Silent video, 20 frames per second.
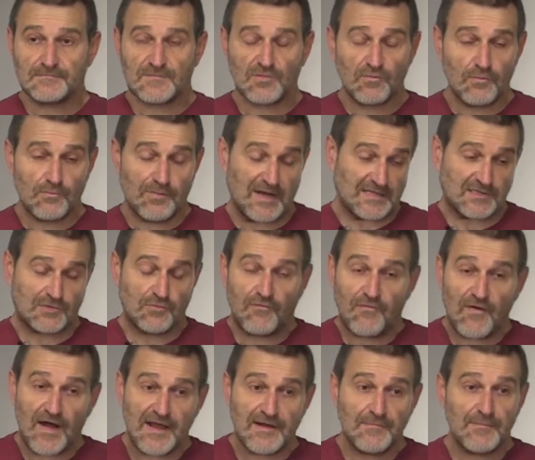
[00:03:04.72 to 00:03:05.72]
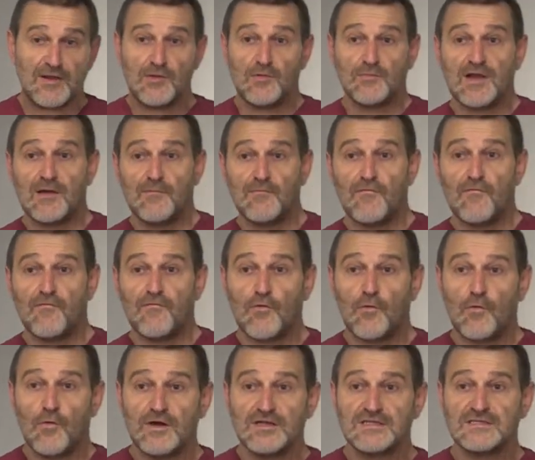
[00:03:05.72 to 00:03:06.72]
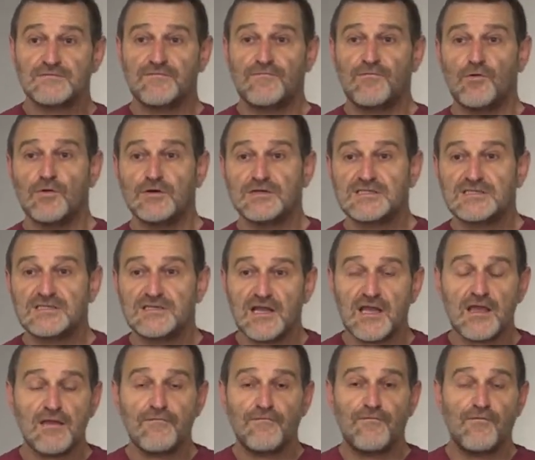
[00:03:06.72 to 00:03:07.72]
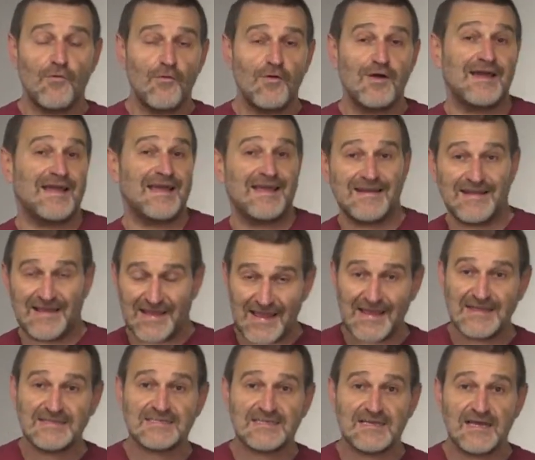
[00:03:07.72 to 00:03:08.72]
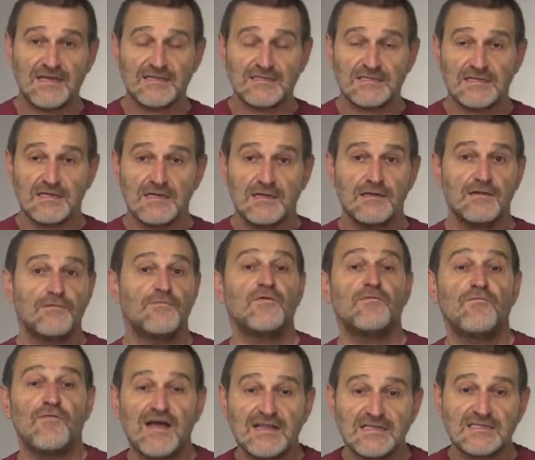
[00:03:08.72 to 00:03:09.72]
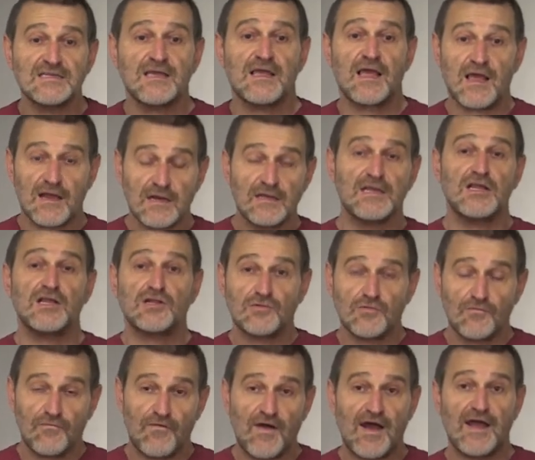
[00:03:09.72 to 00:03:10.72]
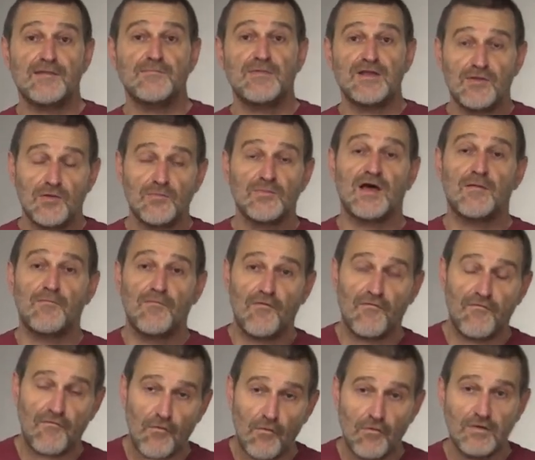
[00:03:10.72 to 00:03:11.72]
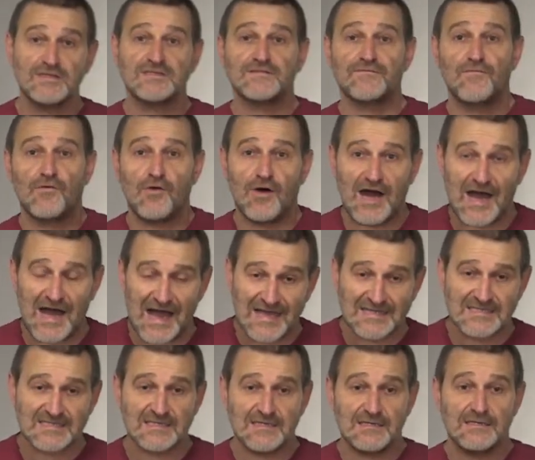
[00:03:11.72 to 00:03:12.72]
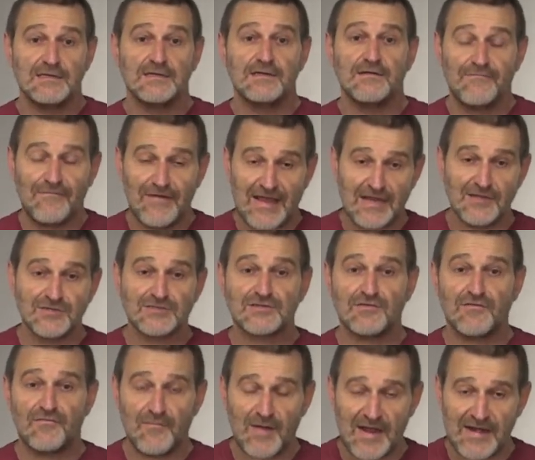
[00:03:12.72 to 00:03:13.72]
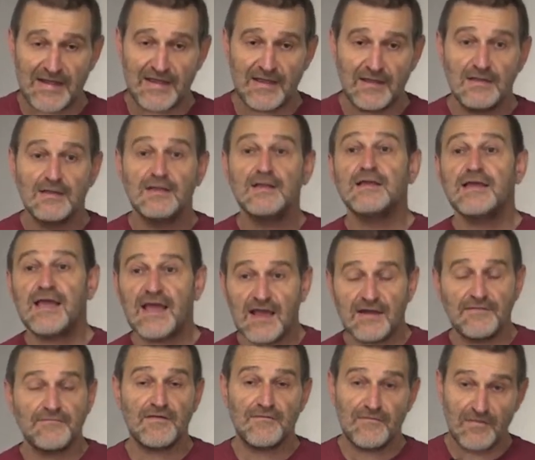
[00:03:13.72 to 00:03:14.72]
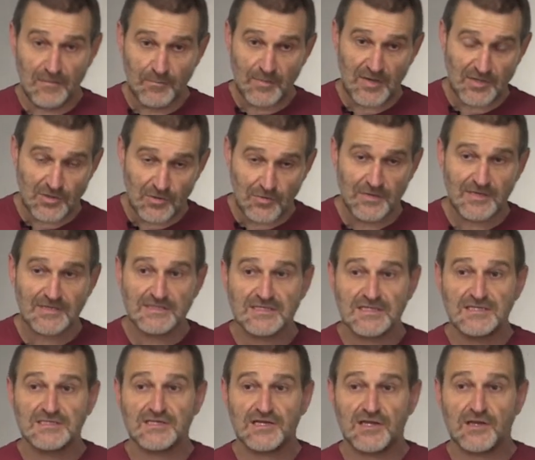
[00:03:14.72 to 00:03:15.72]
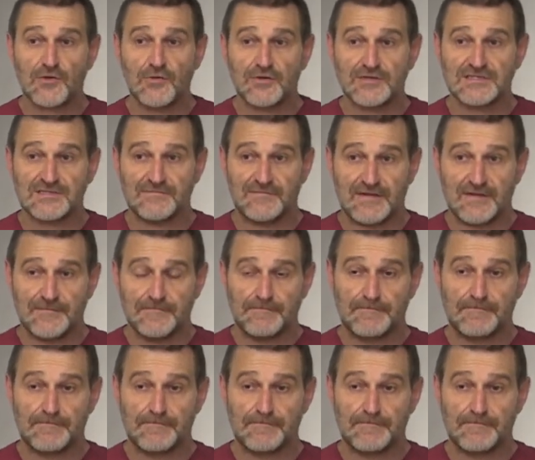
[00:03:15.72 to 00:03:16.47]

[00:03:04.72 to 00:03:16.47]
to, but to find minimum number of coins for 3, 4 and 8 cents, we once again need to find minimum number of coins for other values of money and we will be doing this recursively.